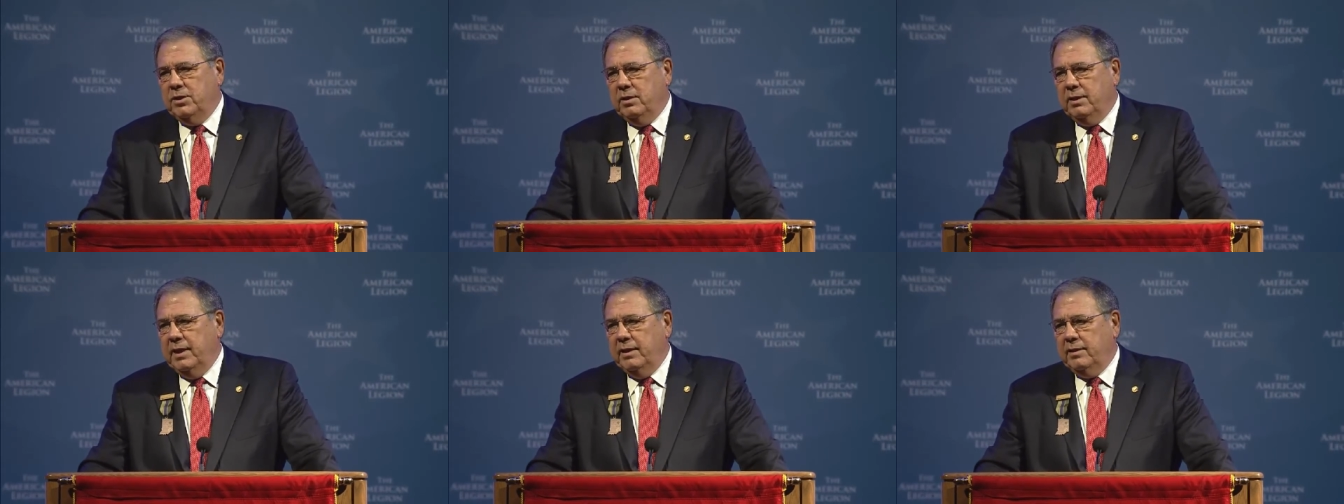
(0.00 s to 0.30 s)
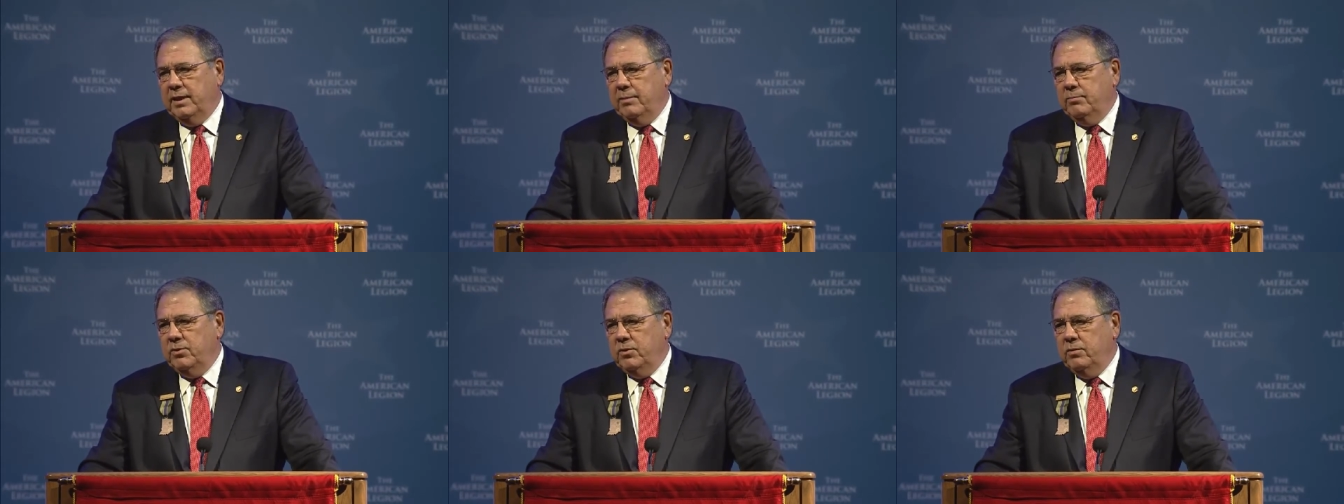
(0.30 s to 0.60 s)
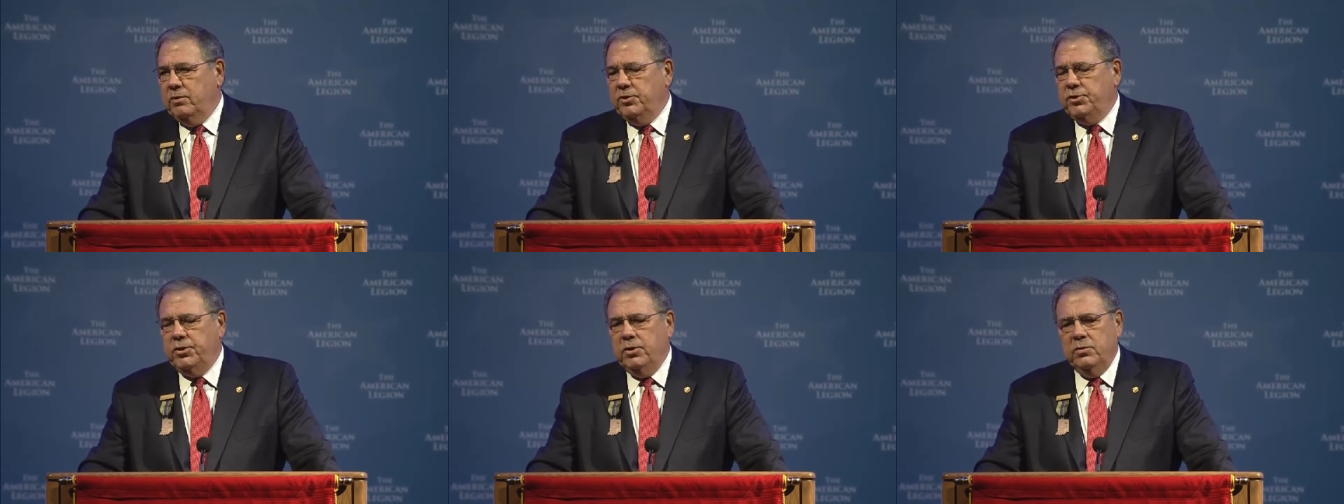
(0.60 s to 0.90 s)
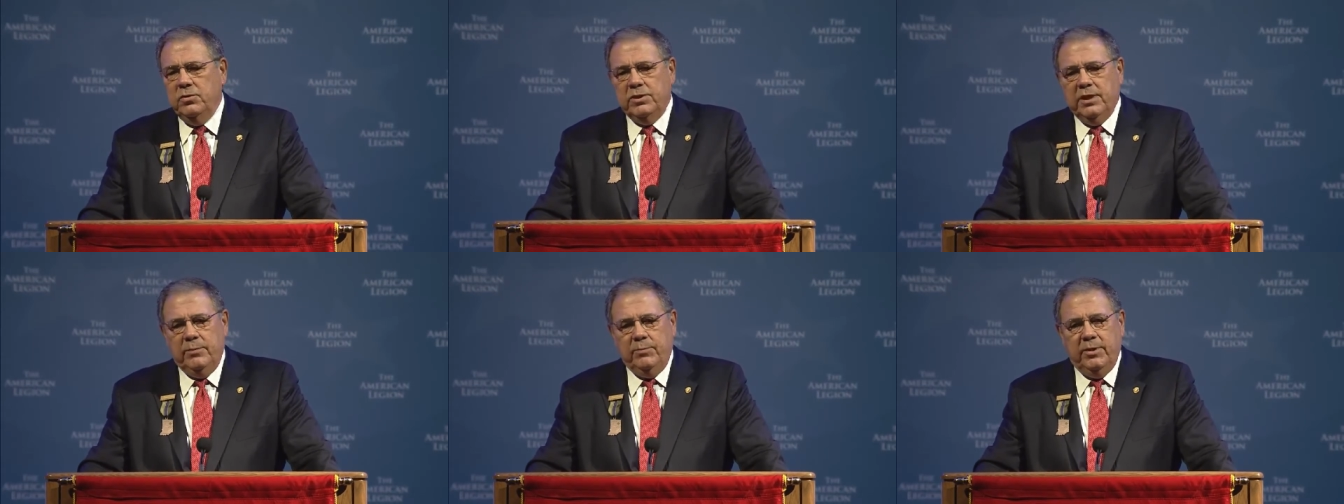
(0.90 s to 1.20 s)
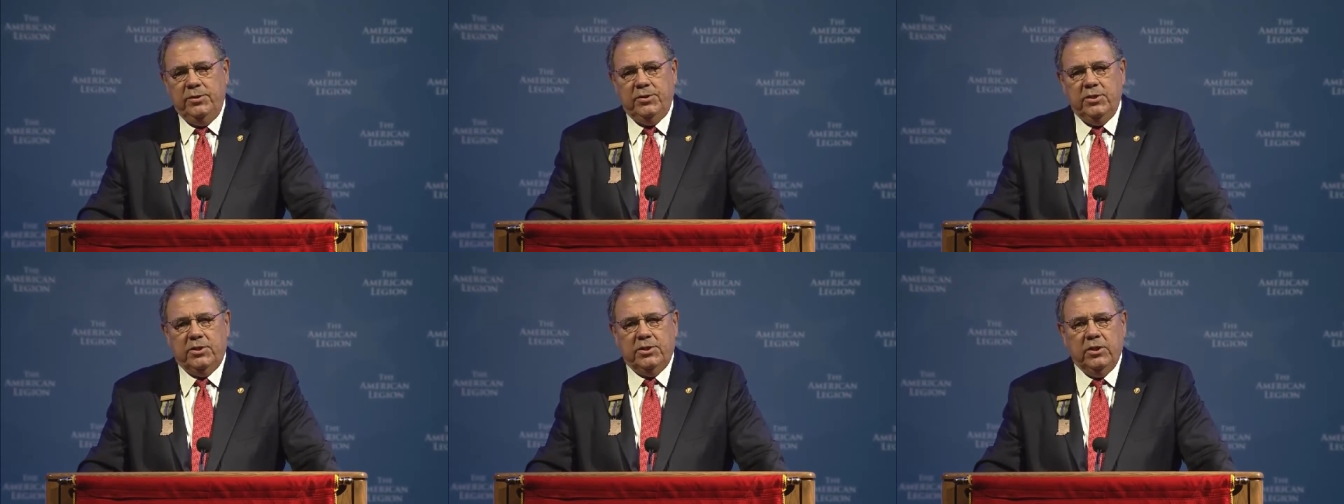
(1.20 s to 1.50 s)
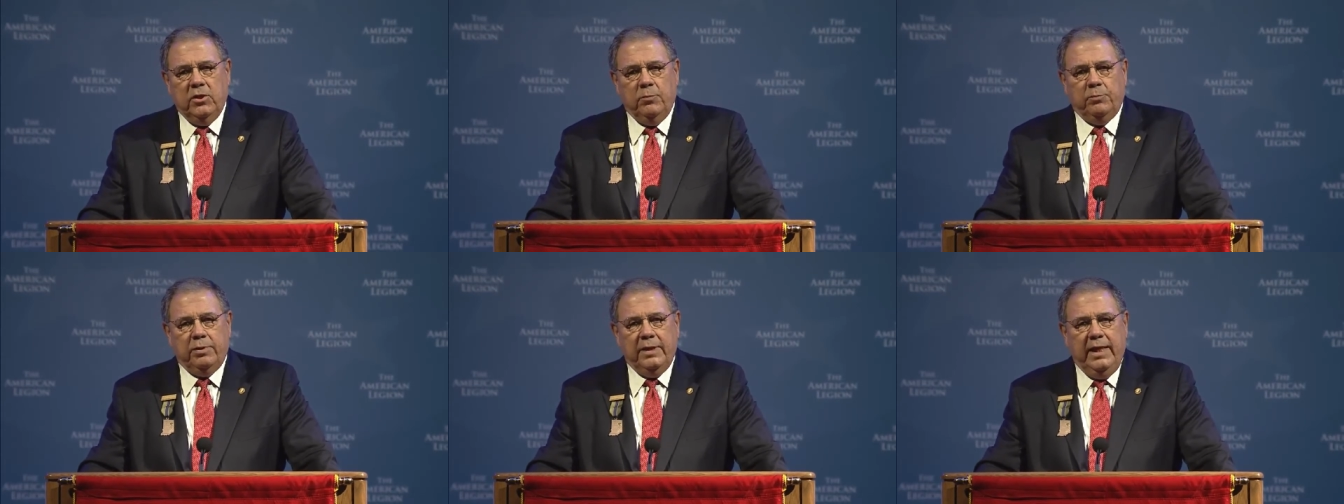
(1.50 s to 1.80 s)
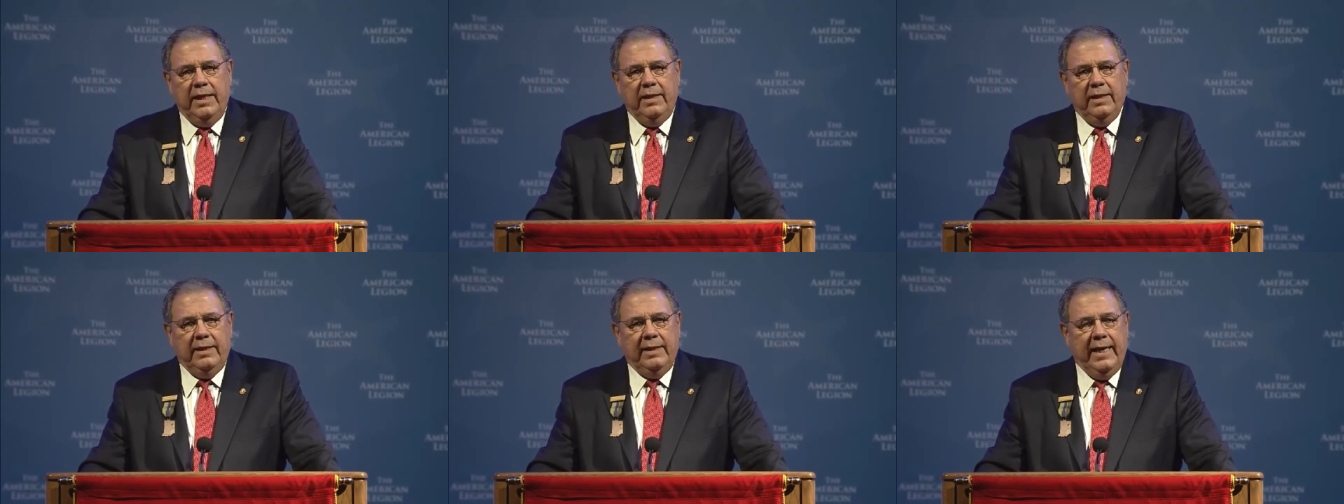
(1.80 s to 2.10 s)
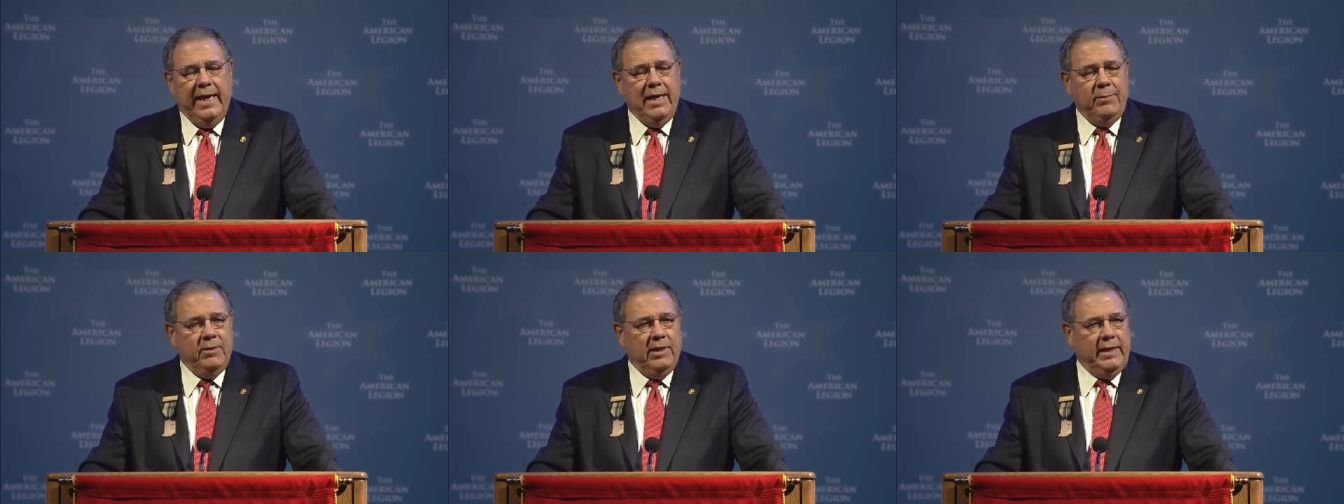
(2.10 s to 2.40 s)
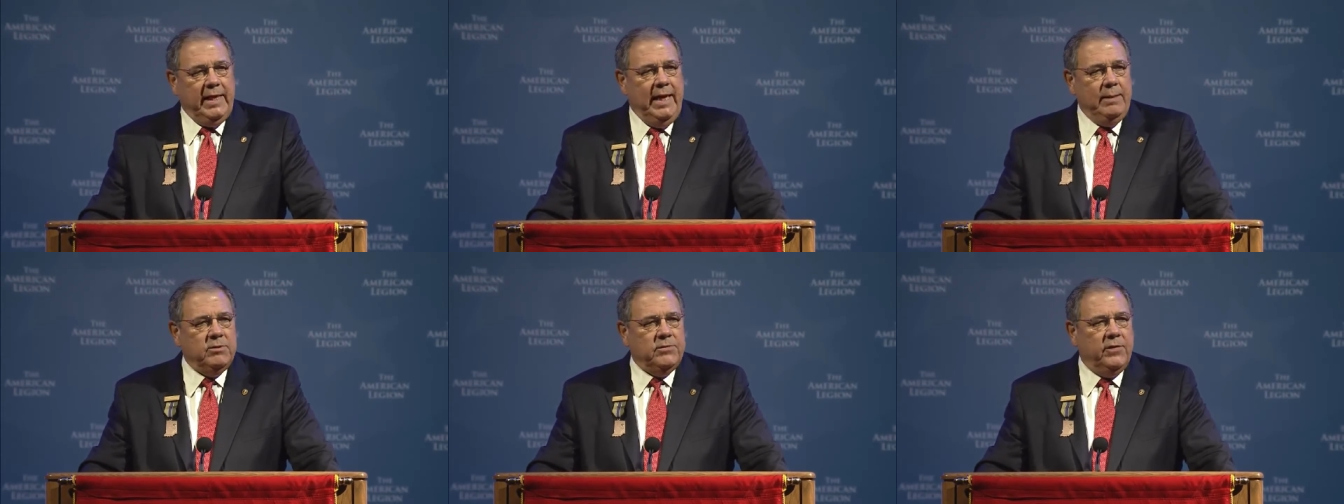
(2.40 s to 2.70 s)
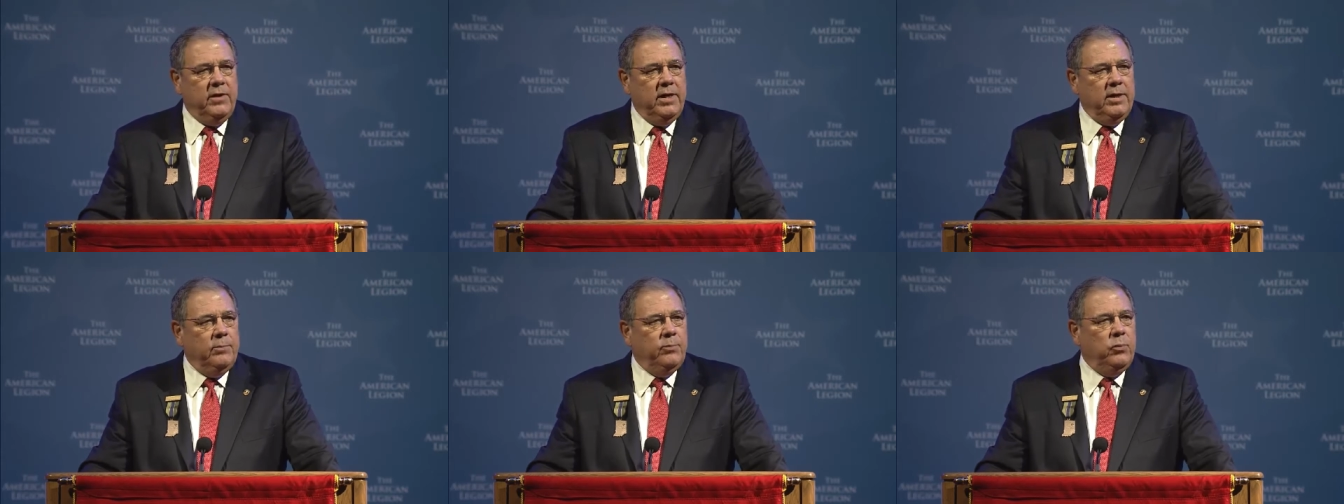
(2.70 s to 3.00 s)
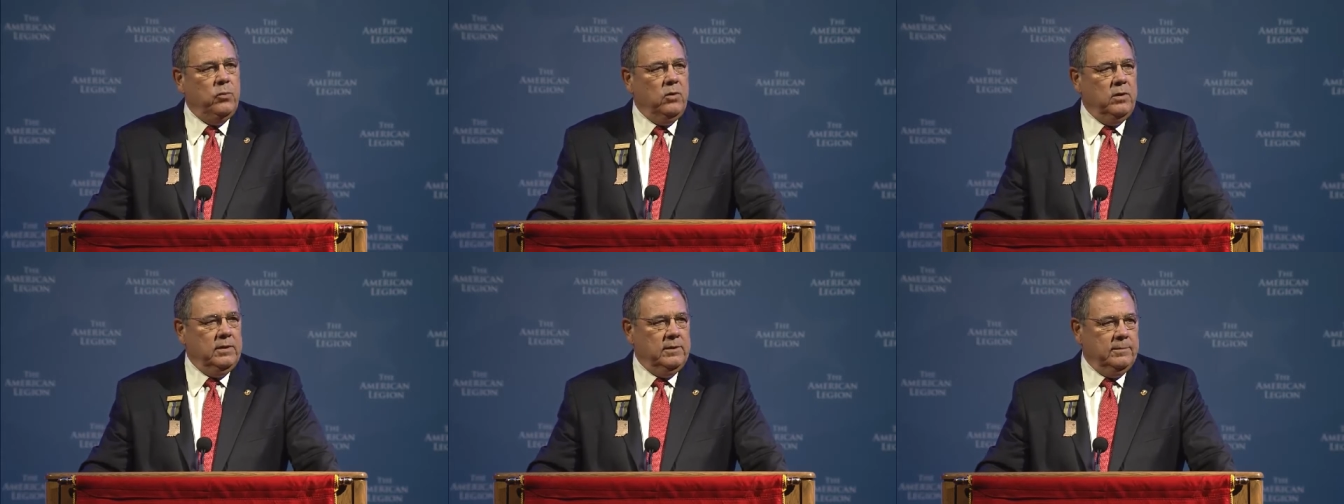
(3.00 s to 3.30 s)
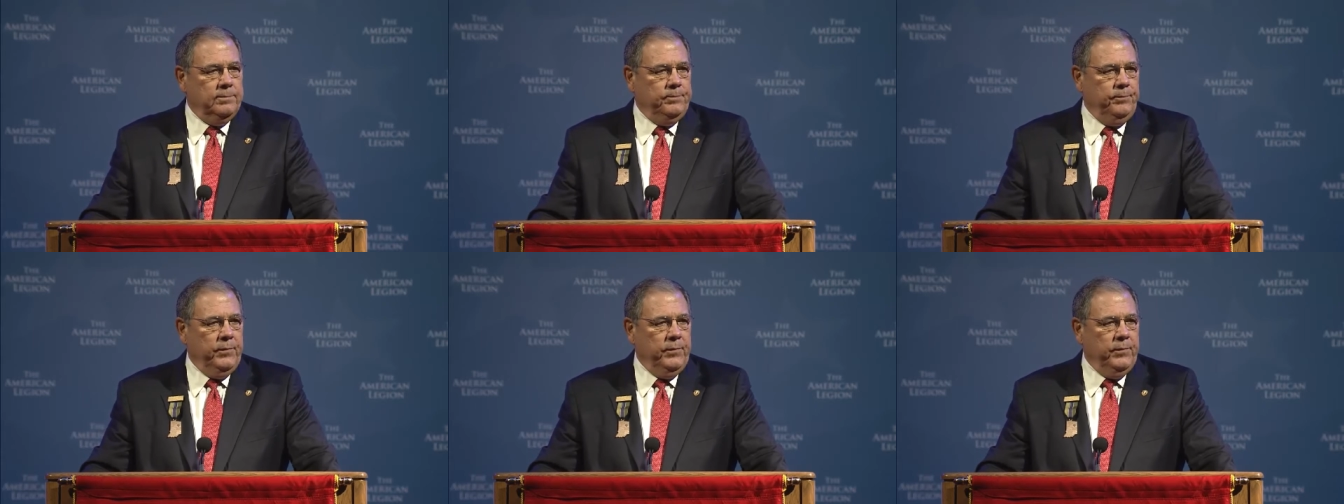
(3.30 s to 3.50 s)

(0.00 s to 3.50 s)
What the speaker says: you let them do the choosing, but you still play the game. The game's very important.